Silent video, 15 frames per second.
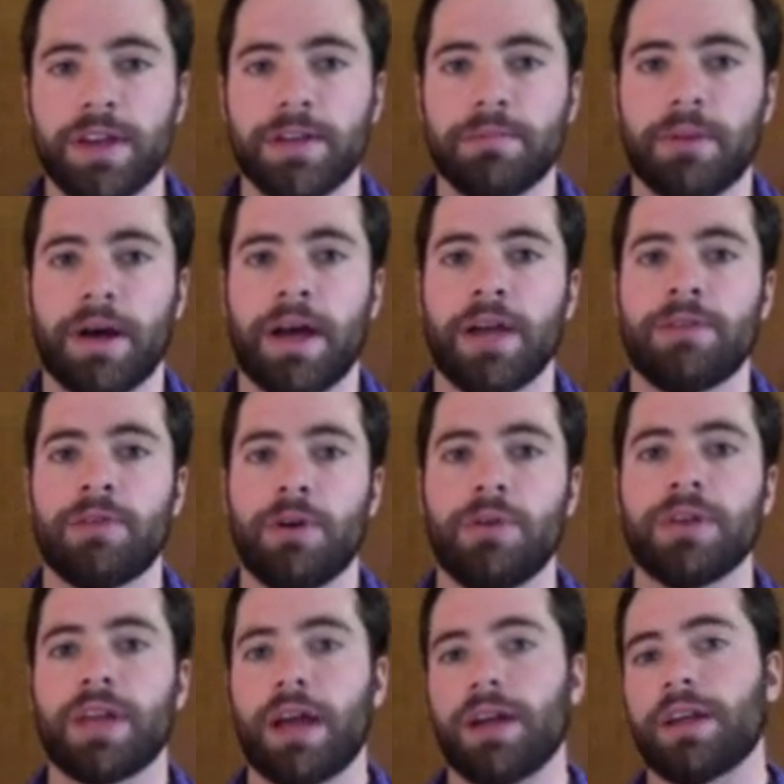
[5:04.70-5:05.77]
by
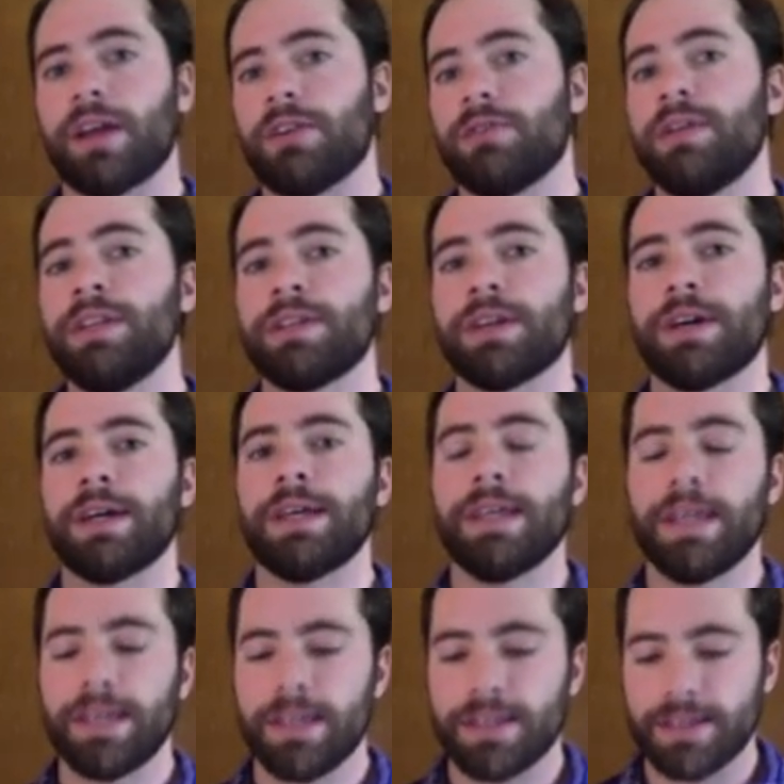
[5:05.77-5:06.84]
Ron Kankanrinta,
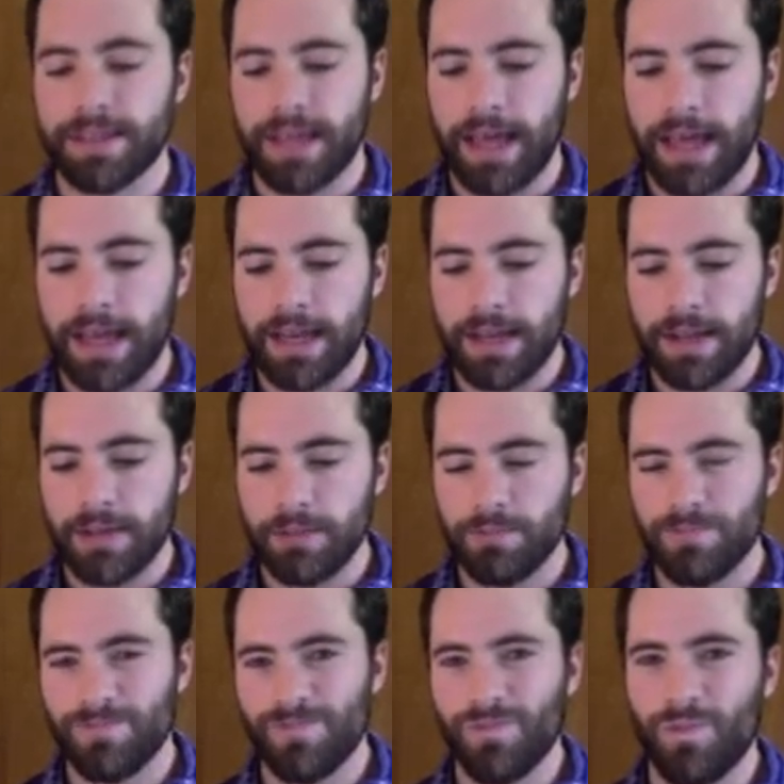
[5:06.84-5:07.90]
is that,
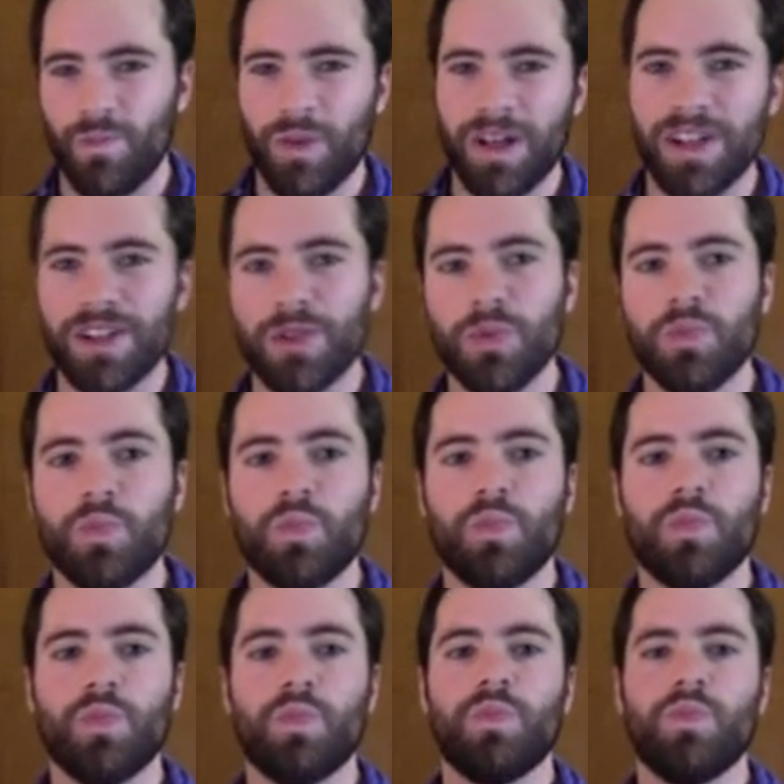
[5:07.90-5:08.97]
well,
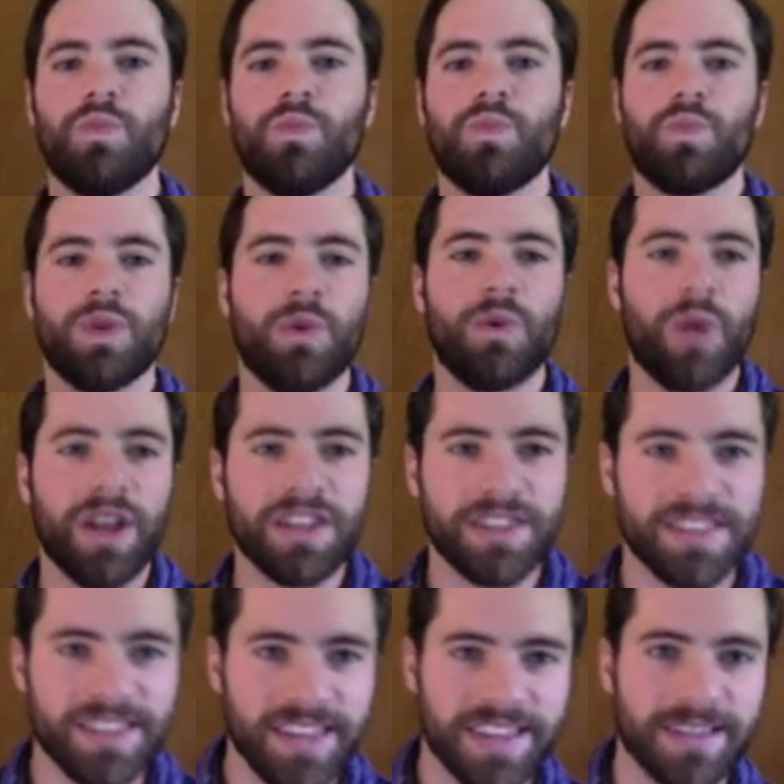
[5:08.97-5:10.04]
we want to
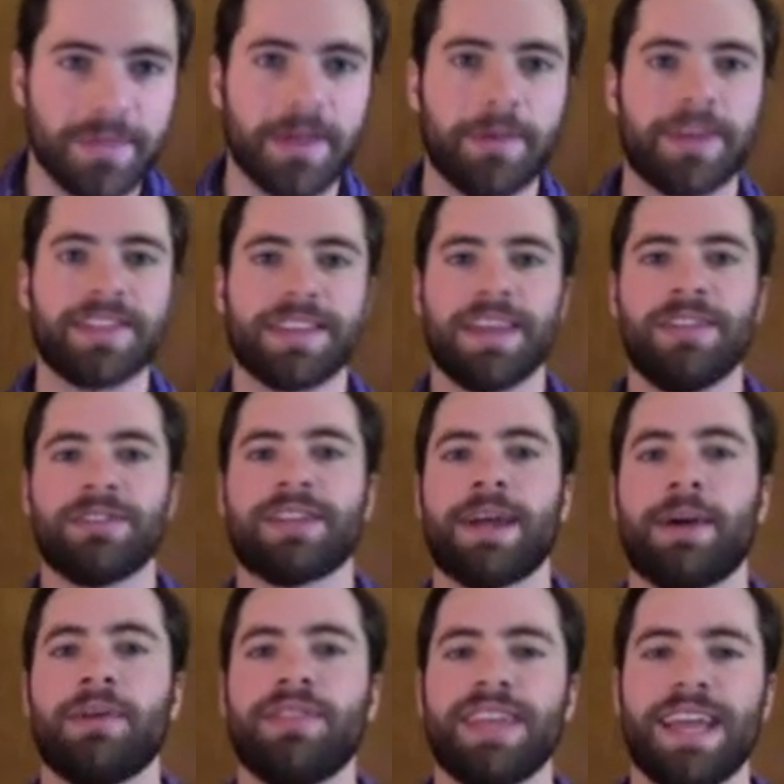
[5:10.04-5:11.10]
say something about the Taylor
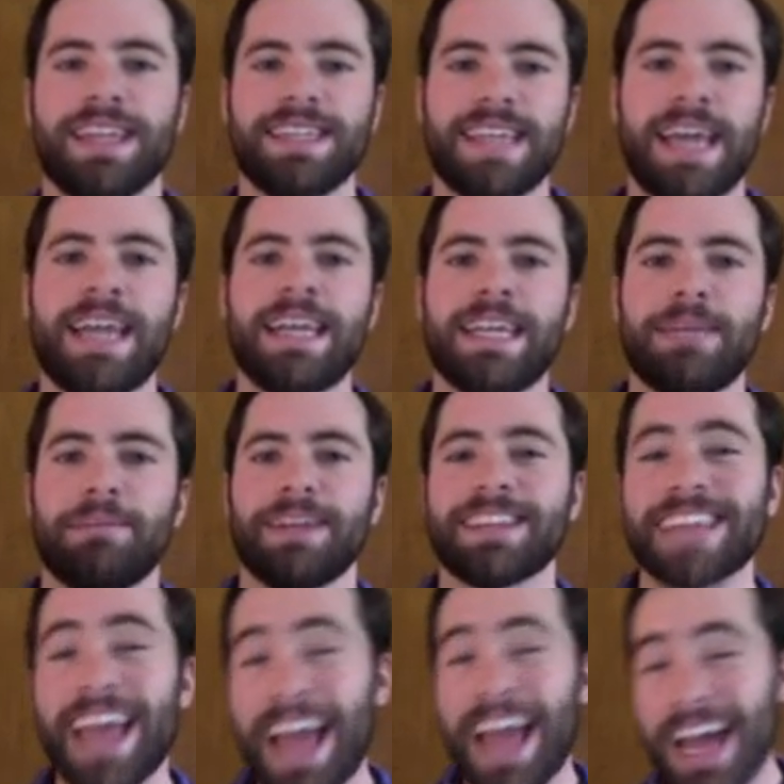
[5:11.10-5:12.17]
tower of the identity, but
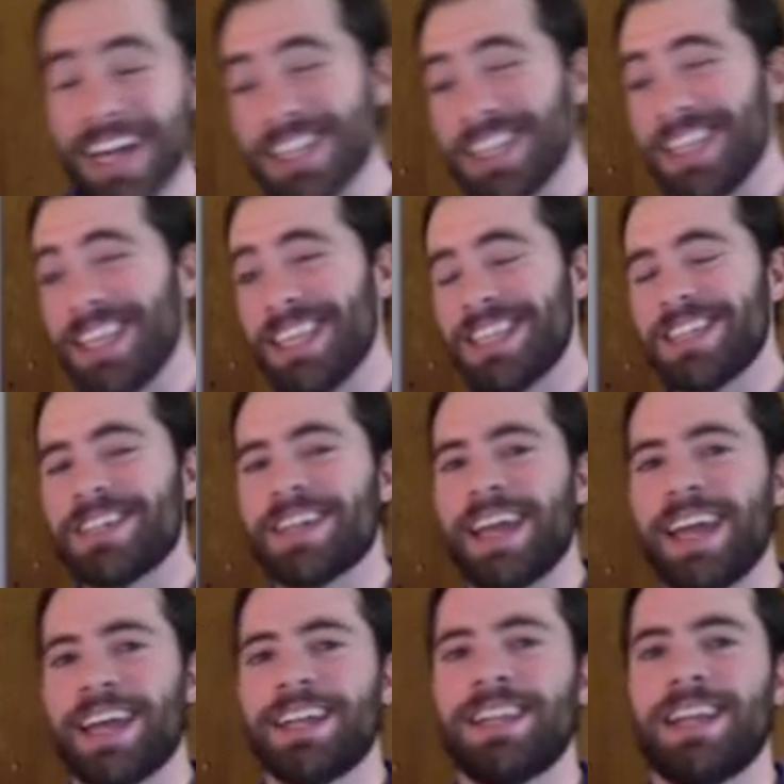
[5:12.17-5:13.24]
it's actually easier to
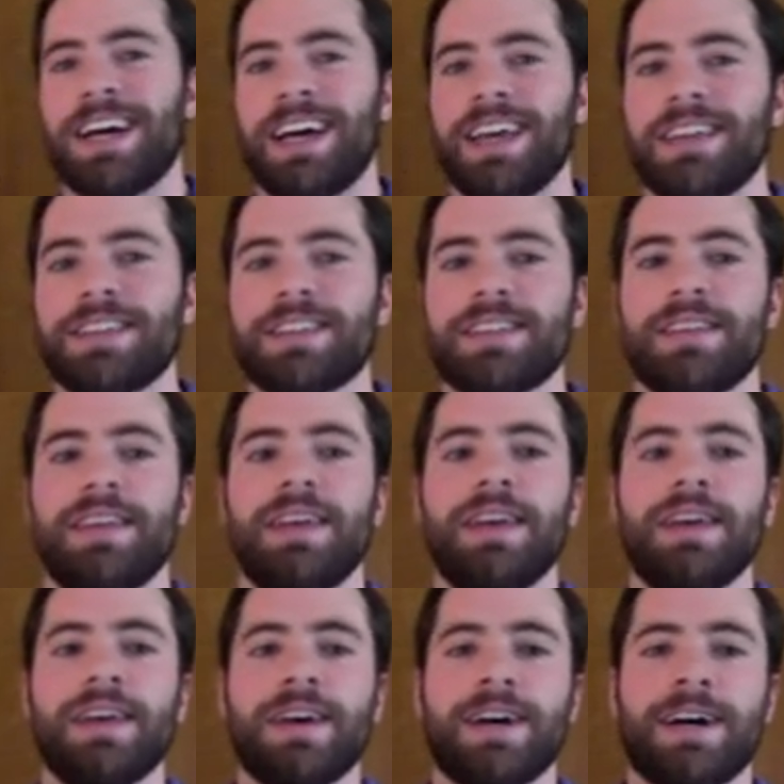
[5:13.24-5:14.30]
analyze
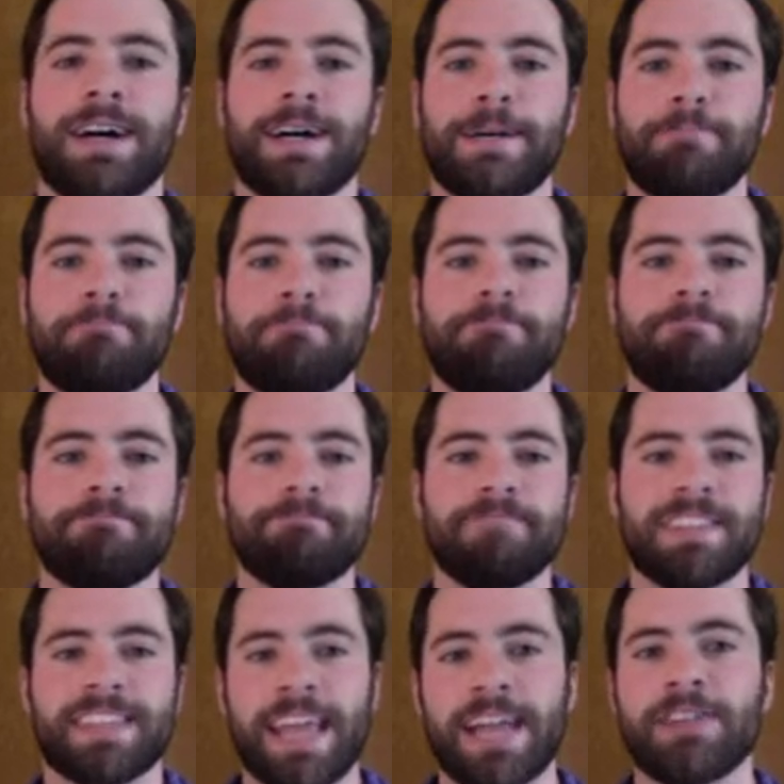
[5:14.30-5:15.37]
the
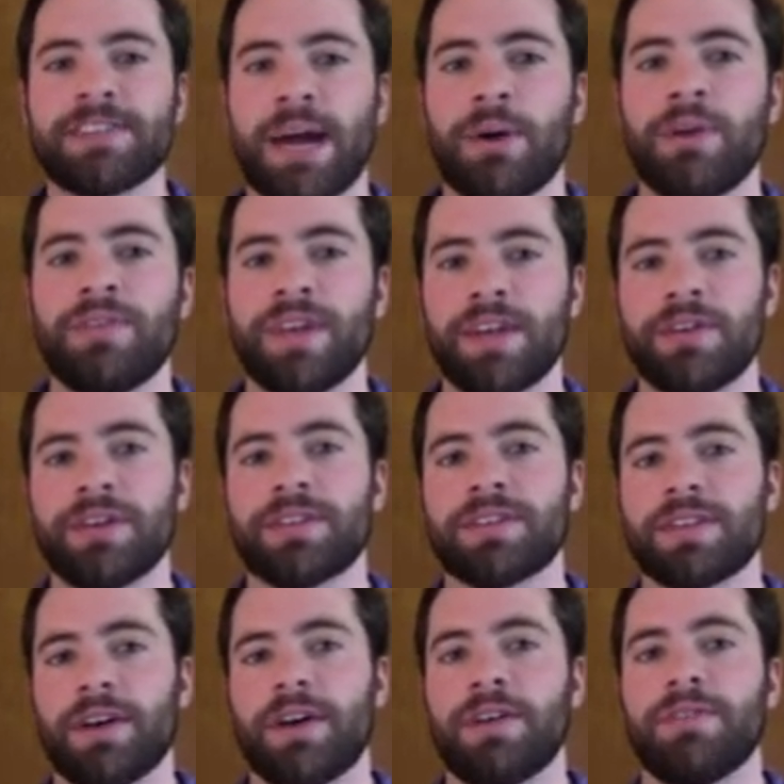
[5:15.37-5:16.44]
Taylor tower of iterates
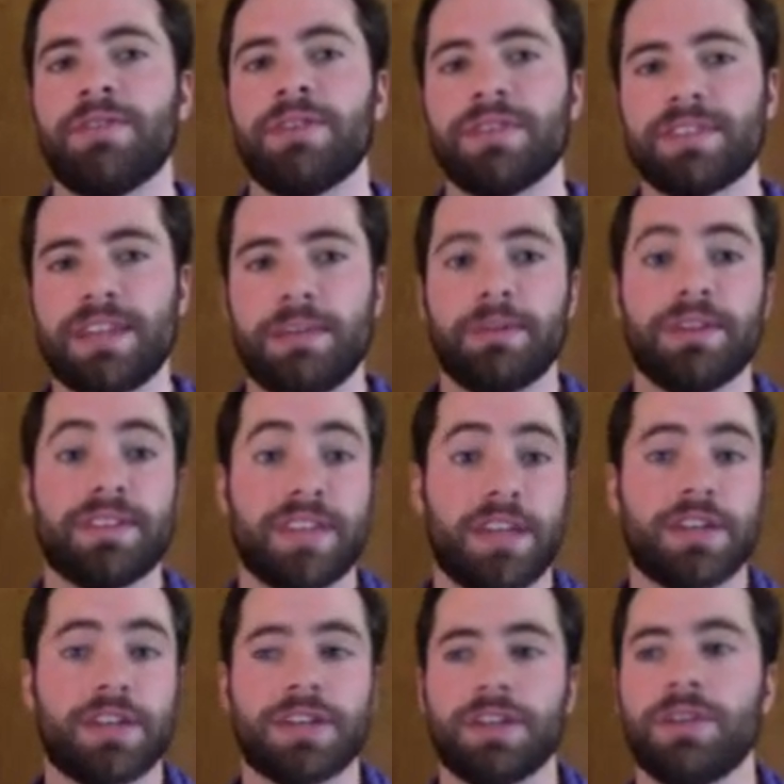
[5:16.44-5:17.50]
of
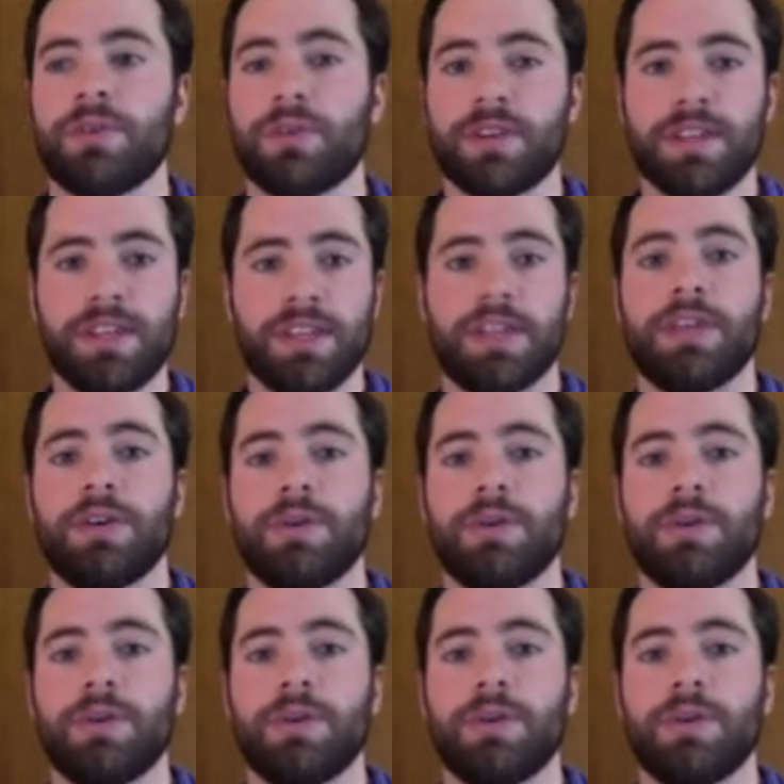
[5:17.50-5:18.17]
stabilization, or TQ.